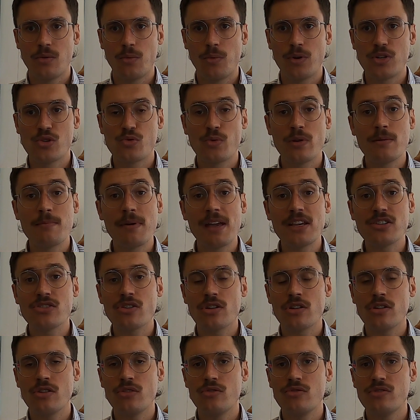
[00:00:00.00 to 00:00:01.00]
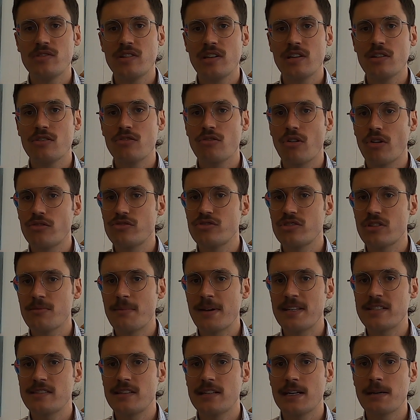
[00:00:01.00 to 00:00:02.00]
which we measure using gross
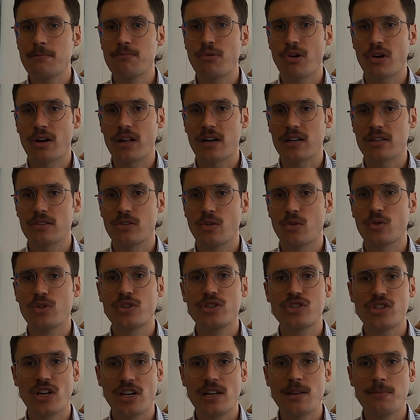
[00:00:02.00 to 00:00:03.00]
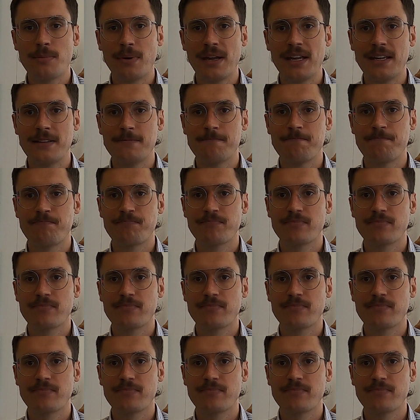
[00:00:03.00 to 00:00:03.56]
domestic product, or GDP.